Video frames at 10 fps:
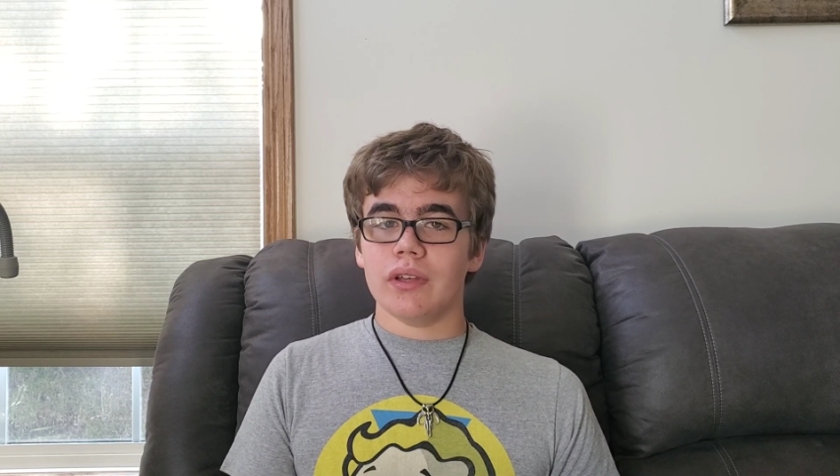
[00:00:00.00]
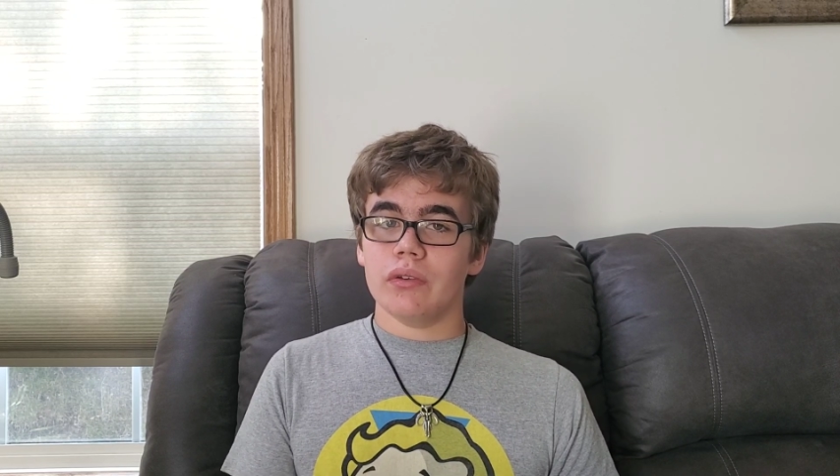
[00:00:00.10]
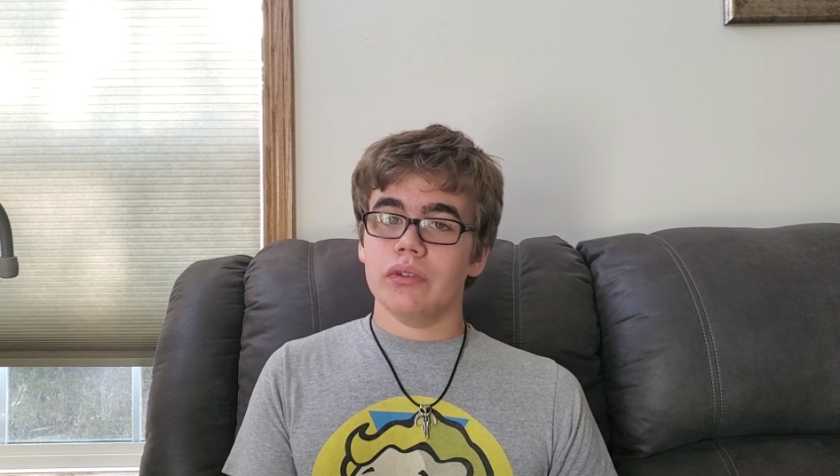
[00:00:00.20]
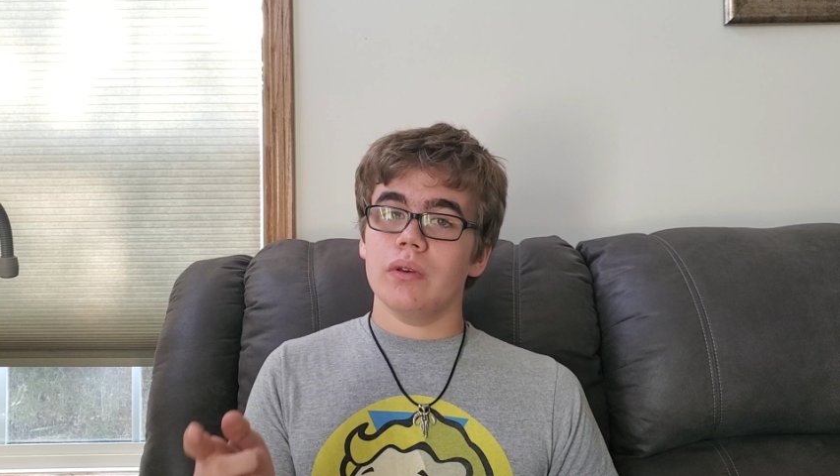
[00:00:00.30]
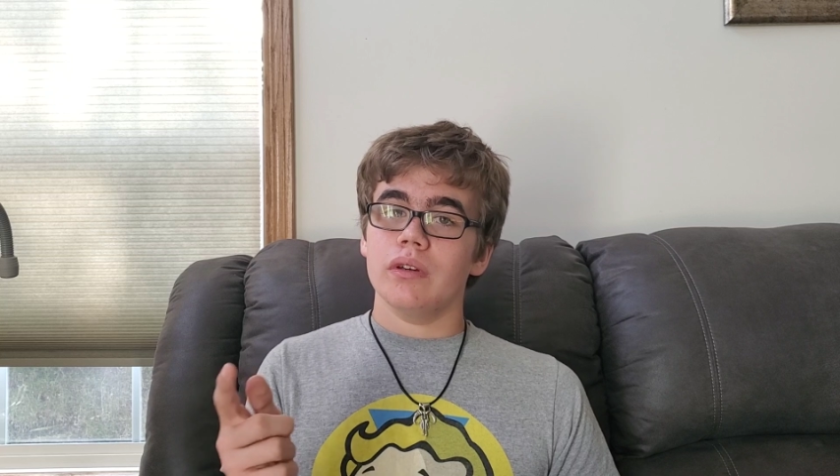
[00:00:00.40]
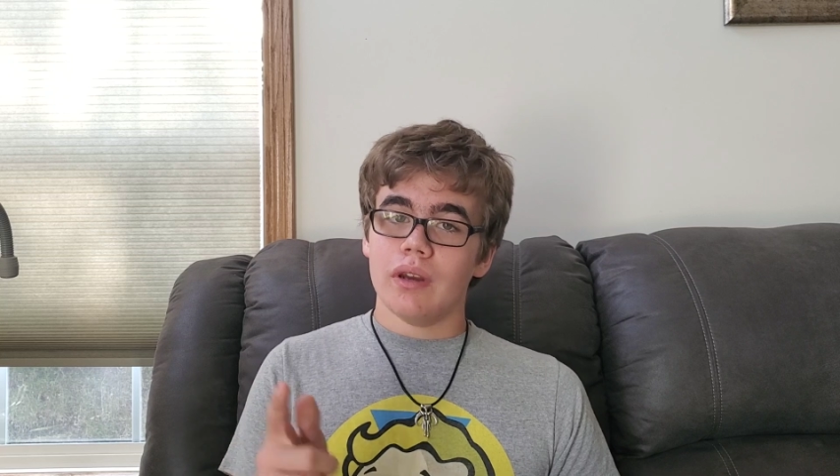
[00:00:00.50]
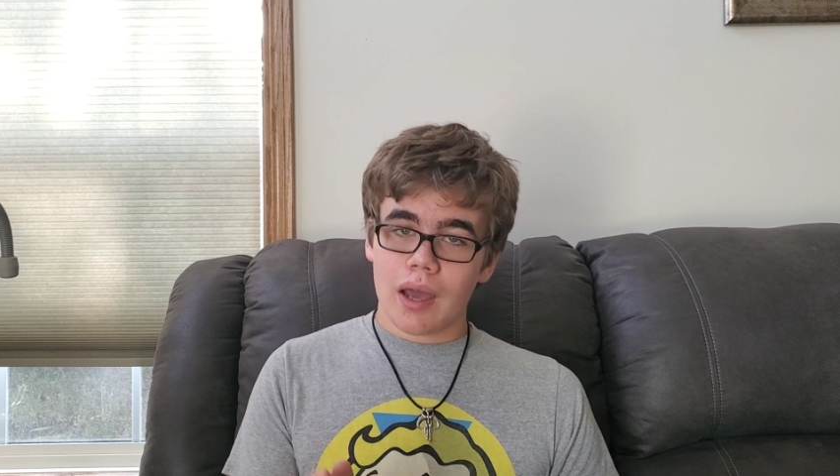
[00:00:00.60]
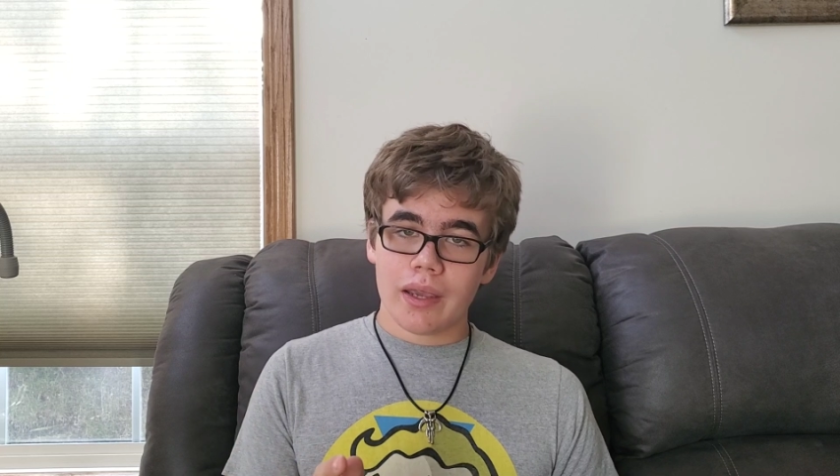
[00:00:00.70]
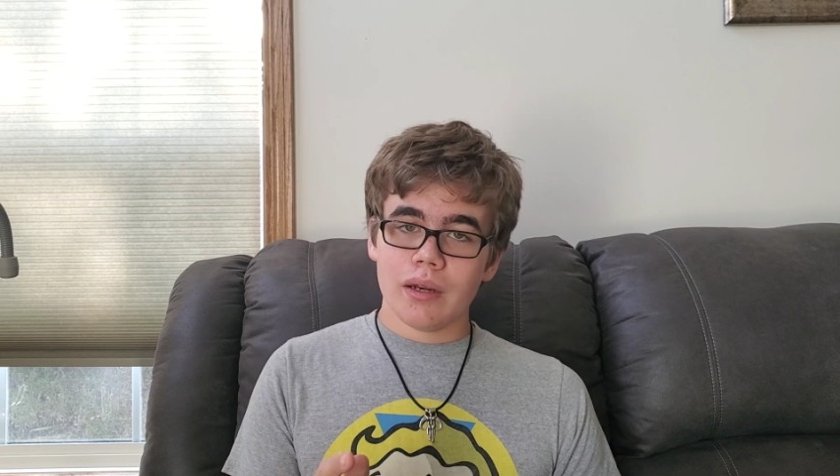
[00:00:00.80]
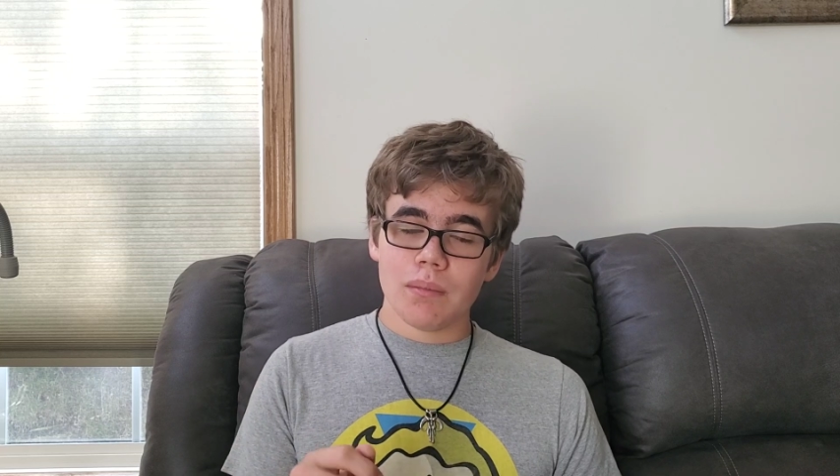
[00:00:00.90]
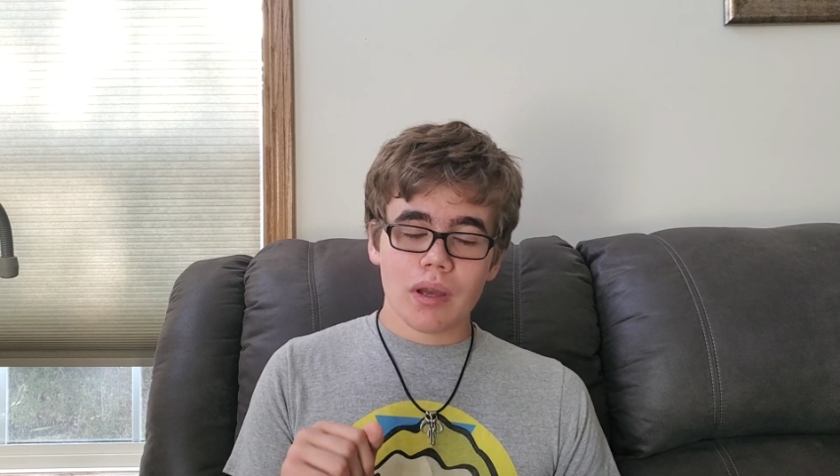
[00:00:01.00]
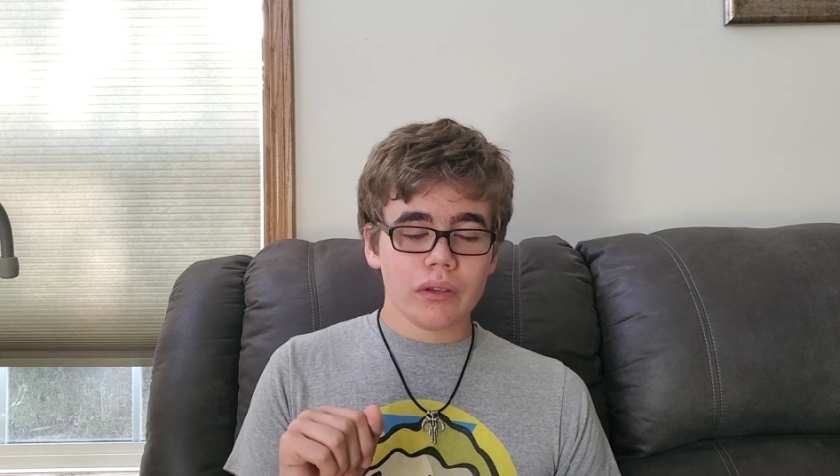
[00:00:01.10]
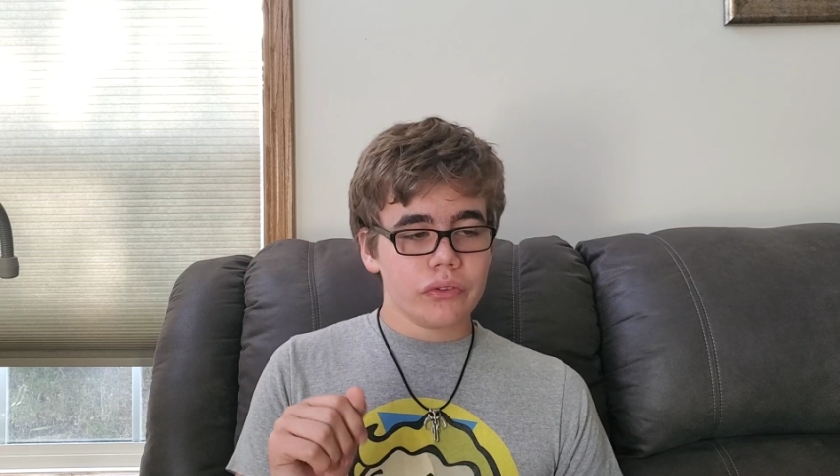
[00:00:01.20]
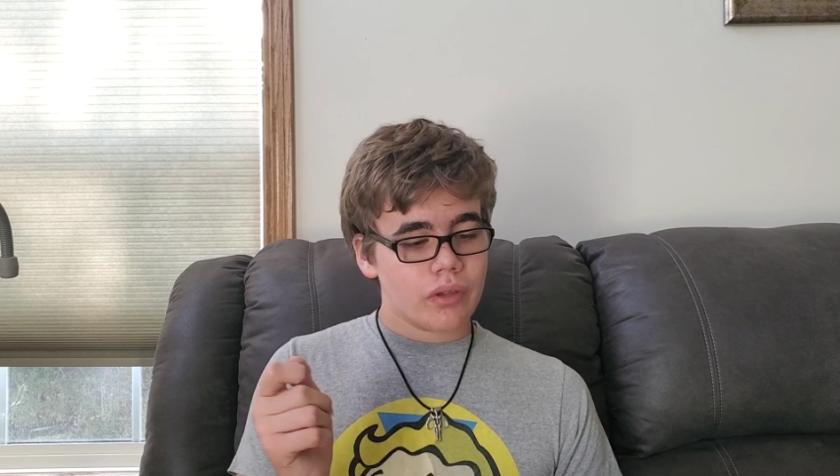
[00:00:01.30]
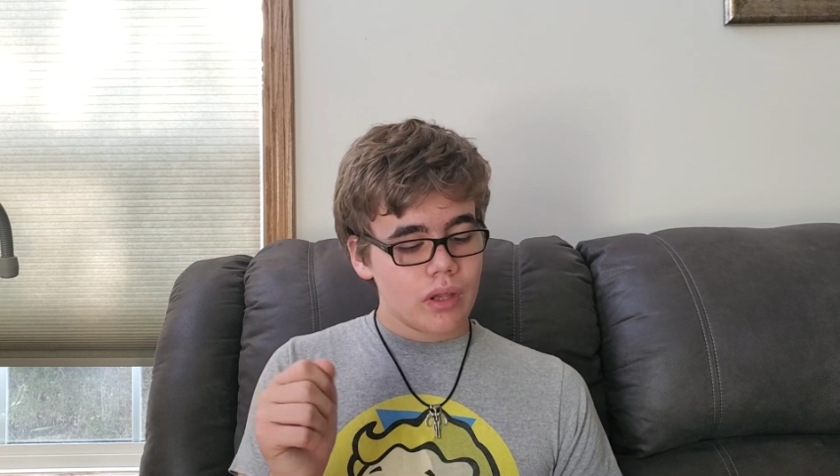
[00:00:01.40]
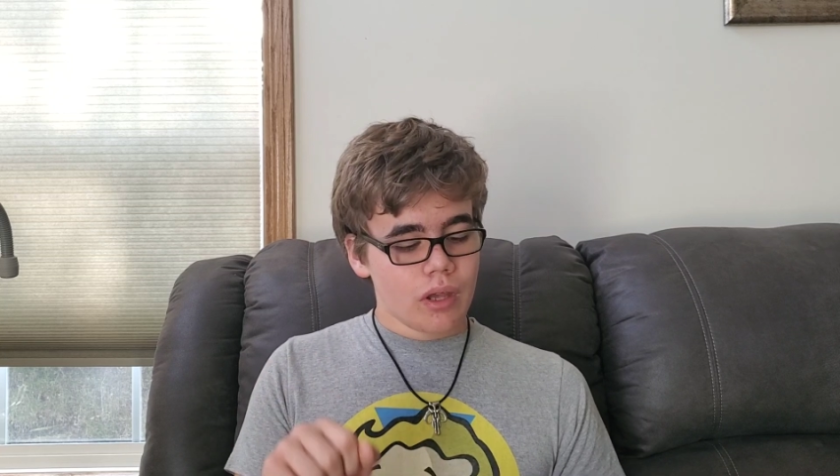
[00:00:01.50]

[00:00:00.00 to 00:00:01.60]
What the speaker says: down to $9,